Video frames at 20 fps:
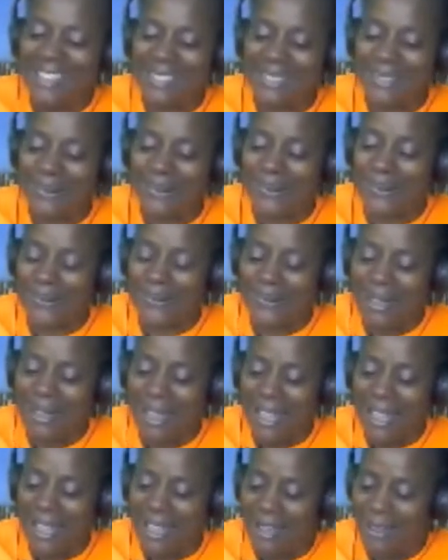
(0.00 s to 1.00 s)
So
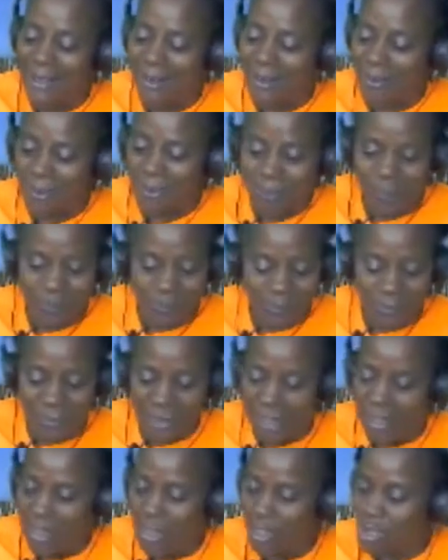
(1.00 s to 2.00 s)

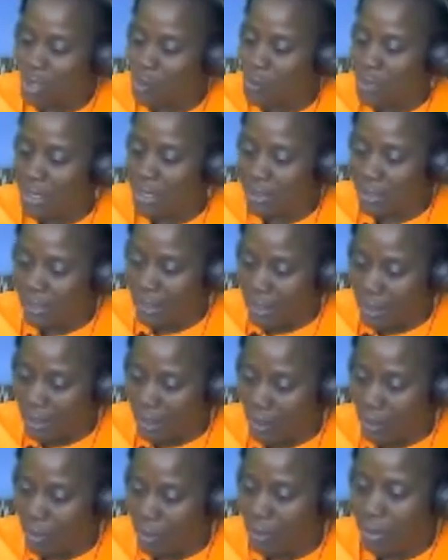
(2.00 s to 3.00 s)
the trees are
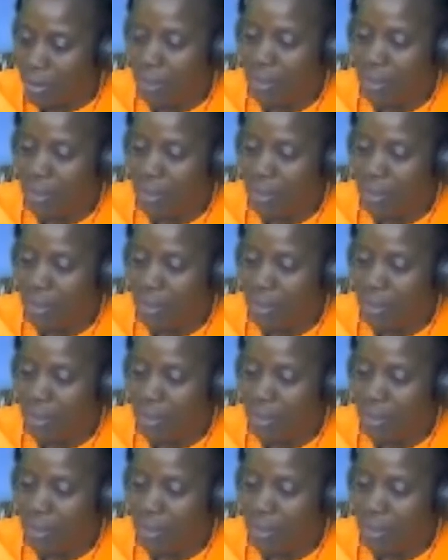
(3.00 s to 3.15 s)
there.